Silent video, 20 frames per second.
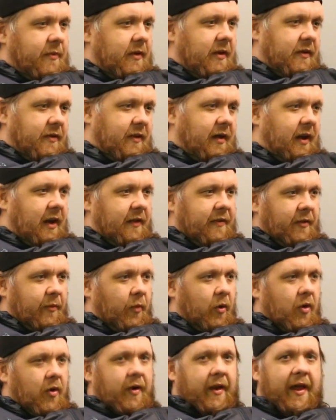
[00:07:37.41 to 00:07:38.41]
you kind of have to
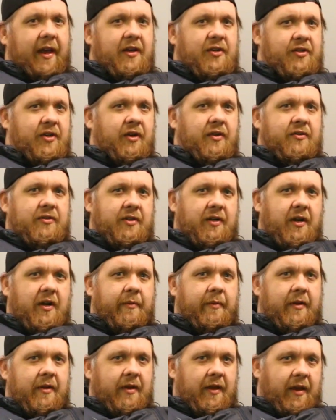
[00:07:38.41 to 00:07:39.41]
walk on eggshells, you know what
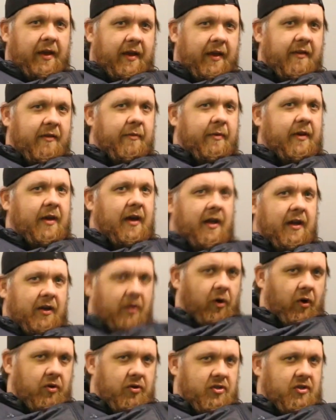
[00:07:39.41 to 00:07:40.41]
I mean? You have to be kind of
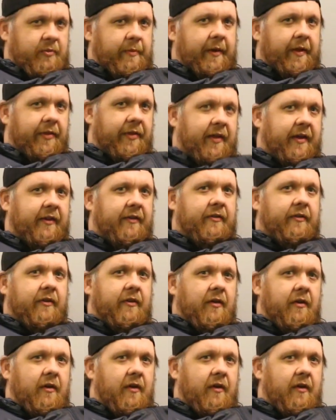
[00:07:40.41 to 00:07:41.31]
cautious about things.